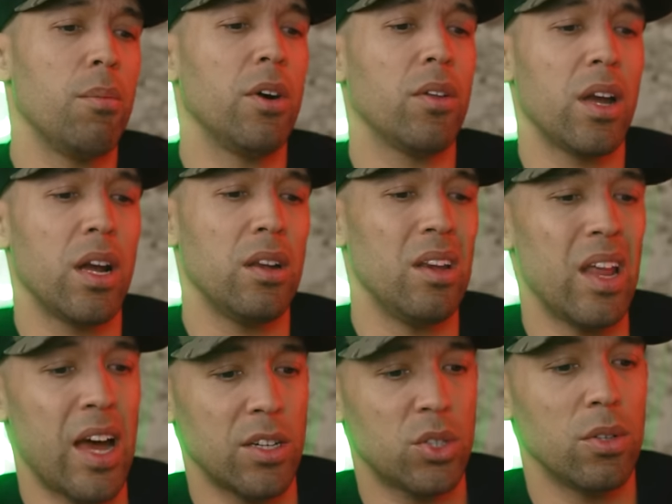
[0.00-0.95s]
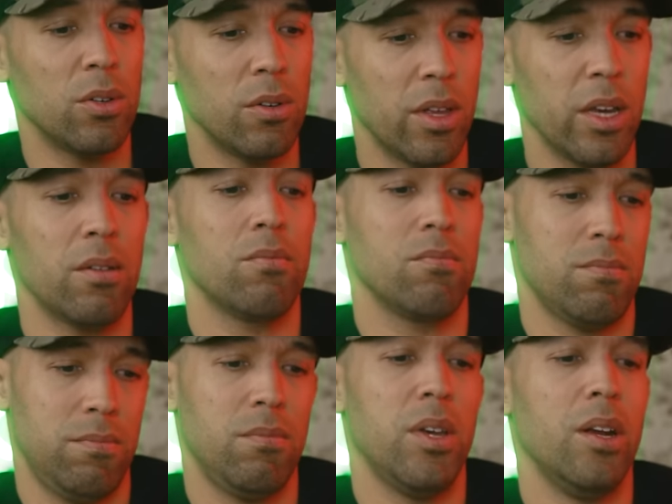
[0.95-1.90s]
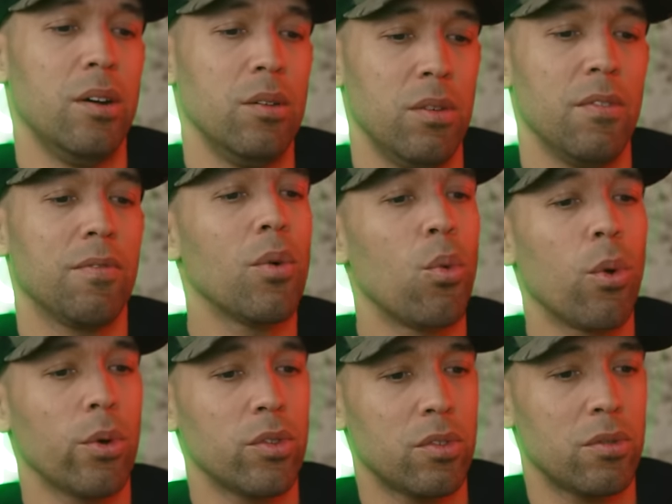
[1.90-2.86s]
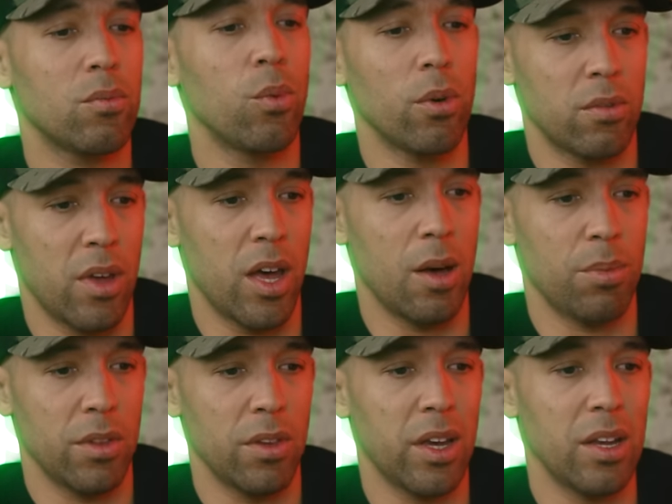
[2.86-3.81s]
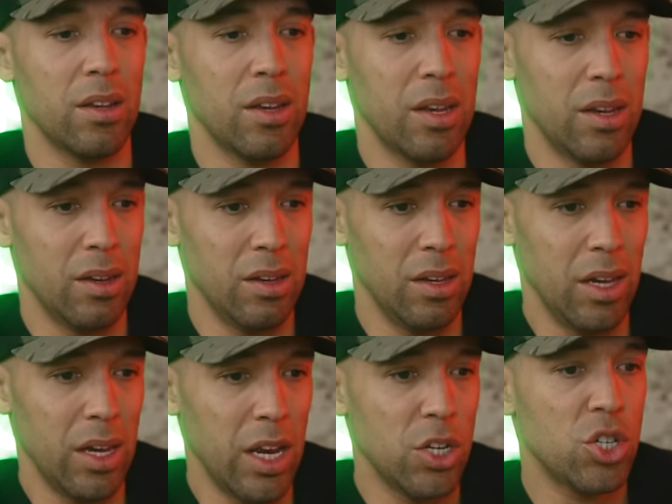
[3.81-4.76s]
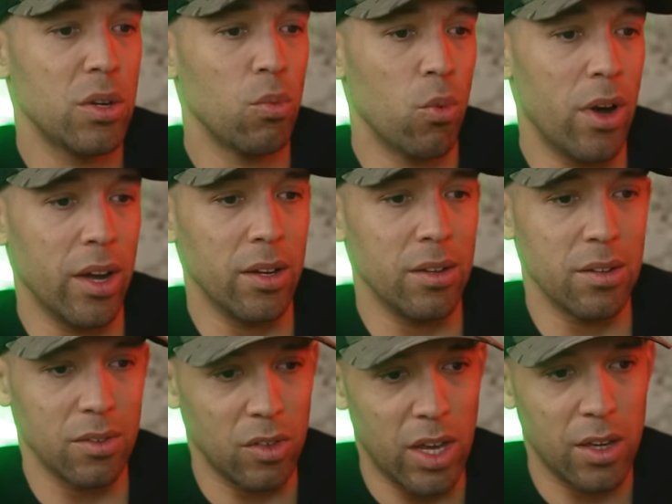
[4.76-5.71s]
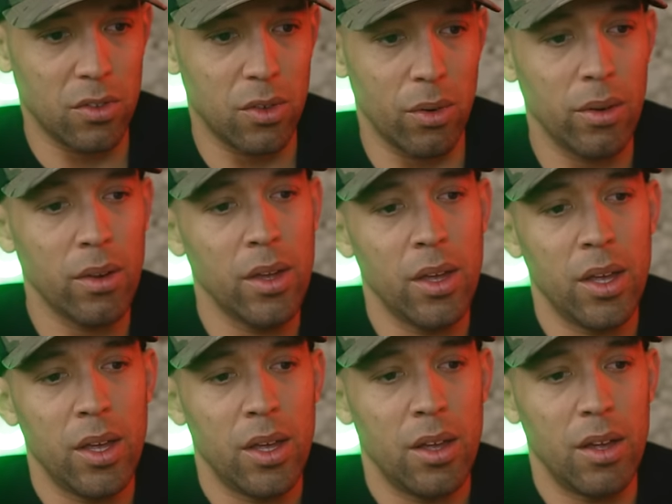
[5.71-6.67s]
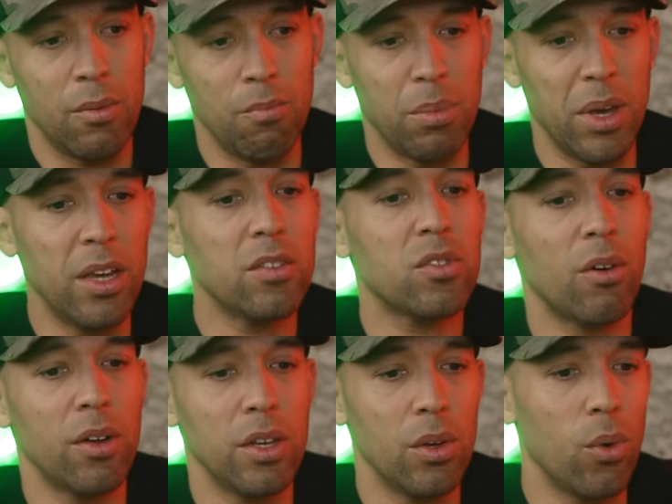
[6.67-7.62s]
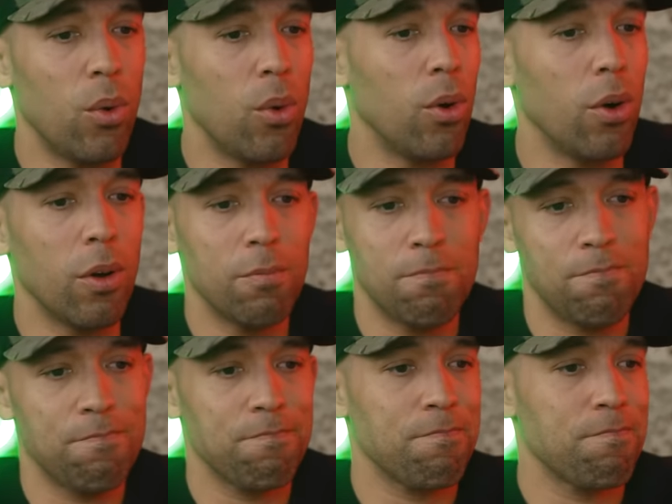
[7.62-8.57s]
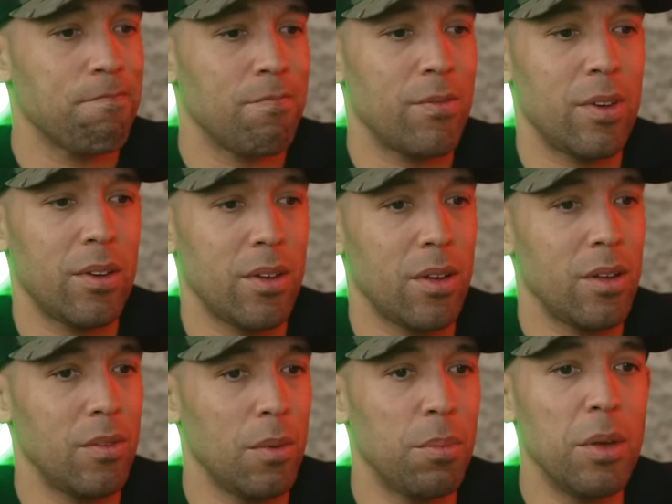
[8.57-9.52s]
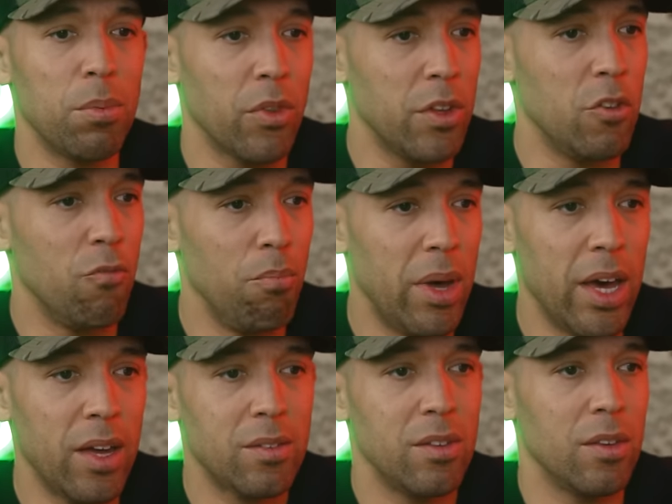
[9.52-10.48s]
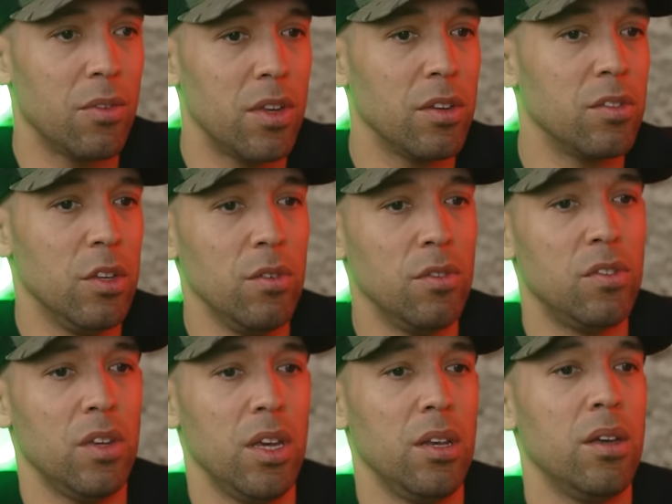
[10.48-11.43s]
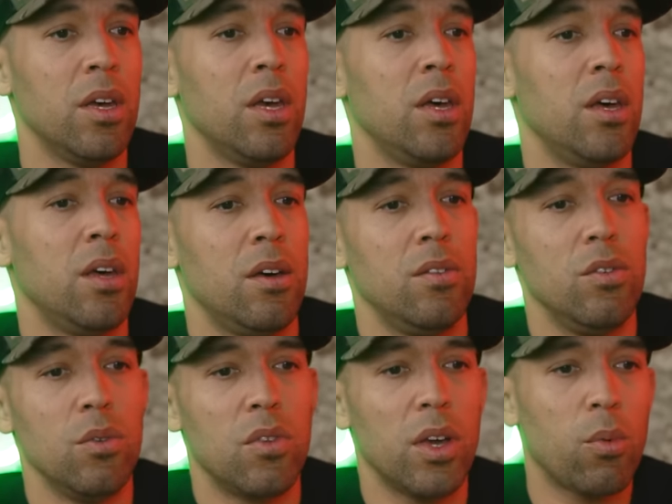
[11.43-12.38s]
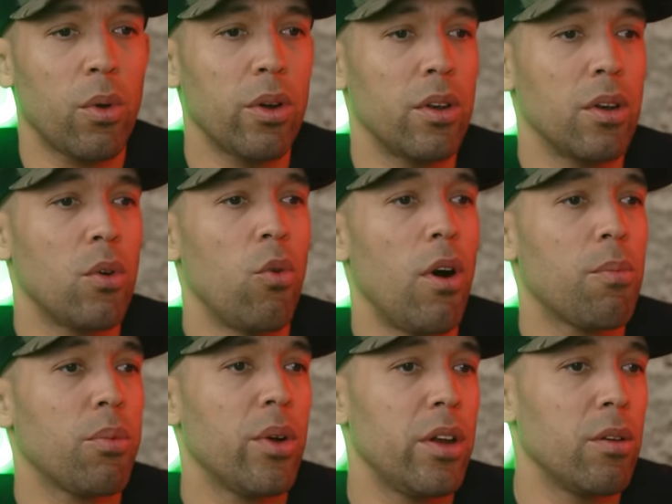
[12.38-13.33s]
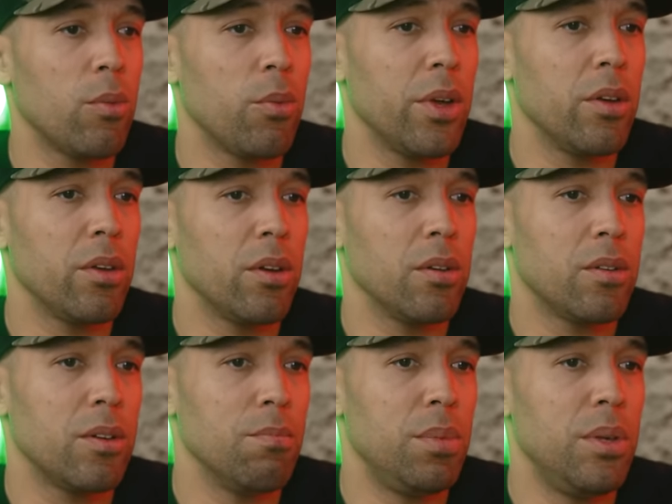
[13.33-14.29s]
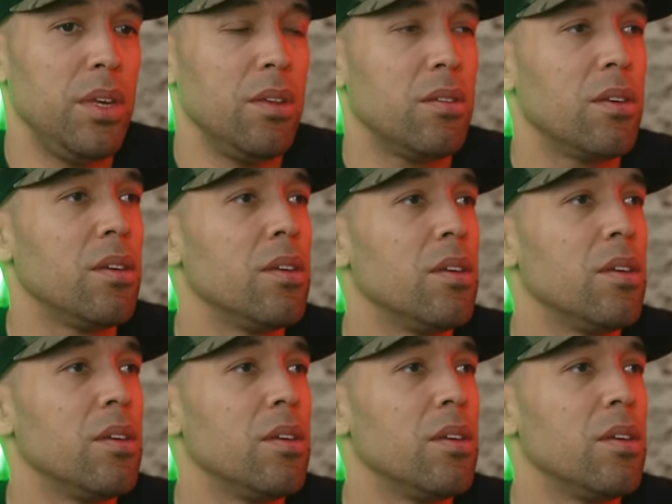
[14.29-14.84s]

about like a national like you know if the worst were to happen like a nationwide disaster based on your uh, the people that you've met and the things that you've seen do you think we're going to cooperate or are we going to compete